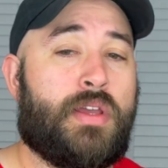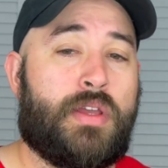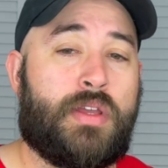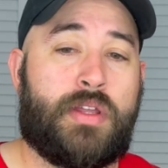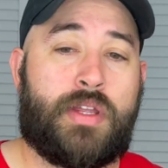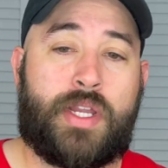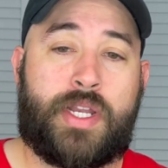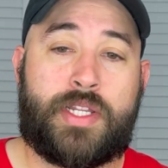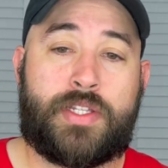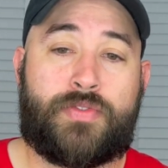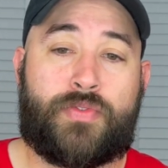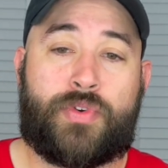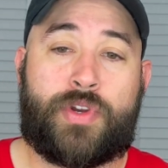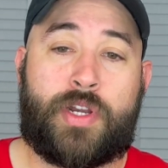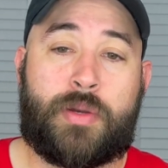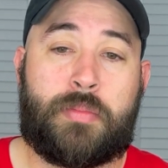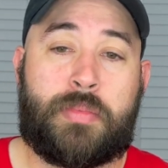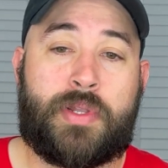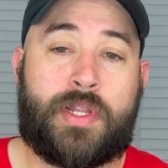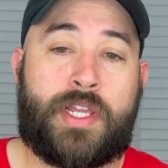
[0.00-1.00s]
It is free to
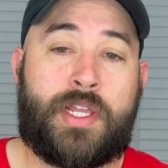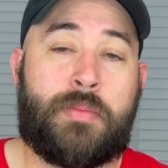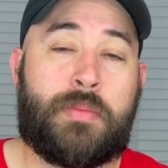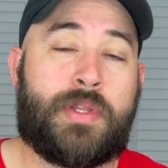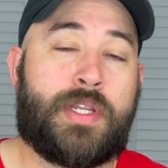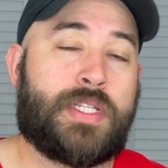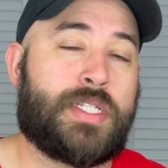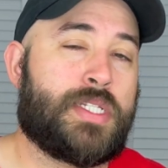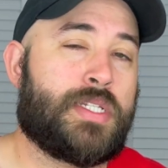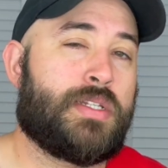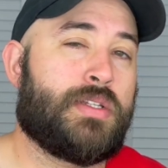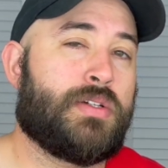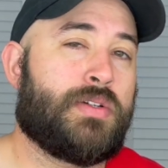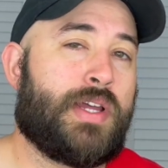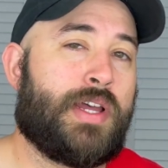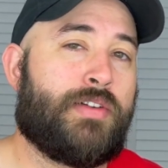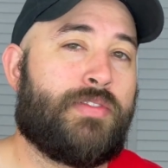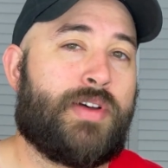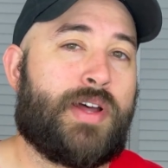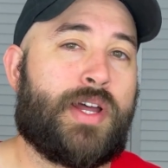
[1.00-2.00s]
play, but I still
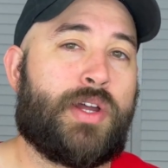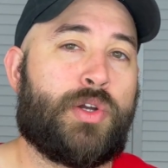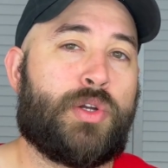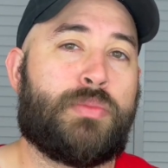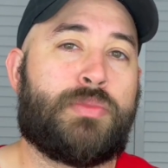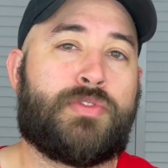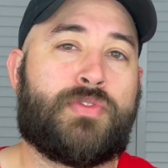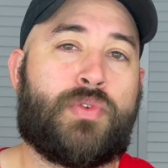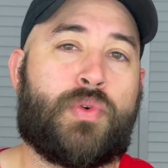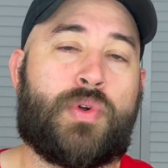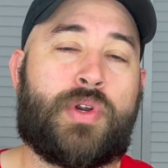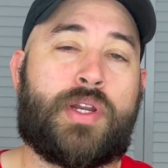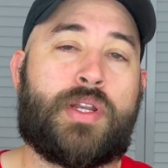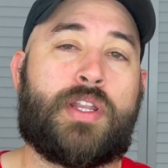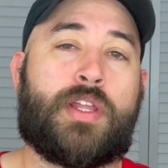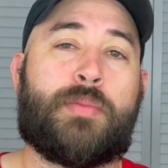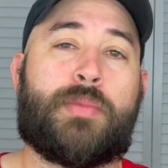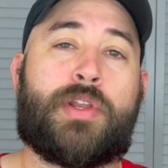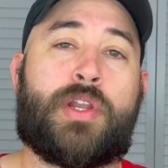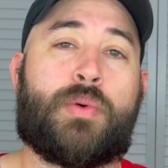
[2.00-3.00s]
have high hopes for it.
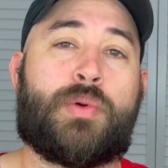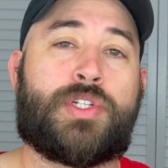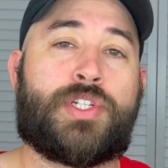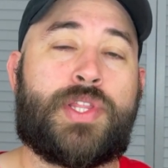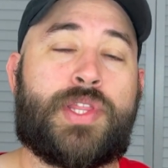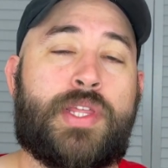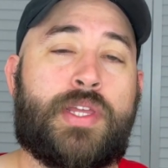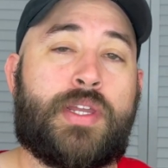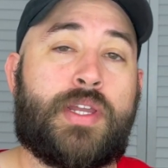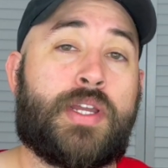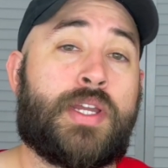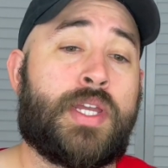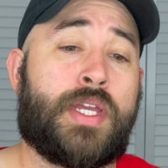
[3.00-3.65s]
Let me know what you think.